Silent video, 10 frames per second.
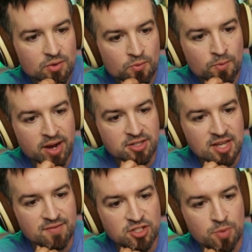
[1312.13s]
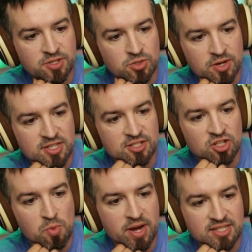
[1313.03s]
Microsoft is open sourcing
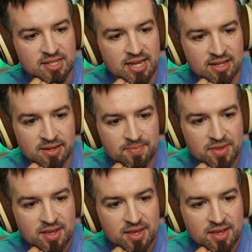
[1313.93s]
so much lately.